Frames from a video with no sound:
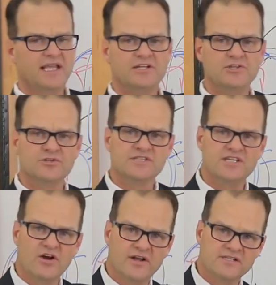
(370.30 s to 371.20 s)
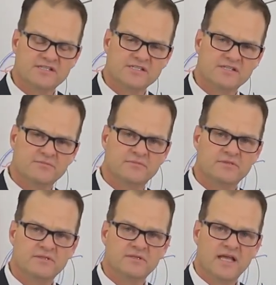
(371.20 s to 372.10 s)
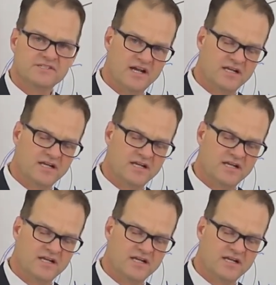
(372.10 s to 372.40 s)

into your CRM system as an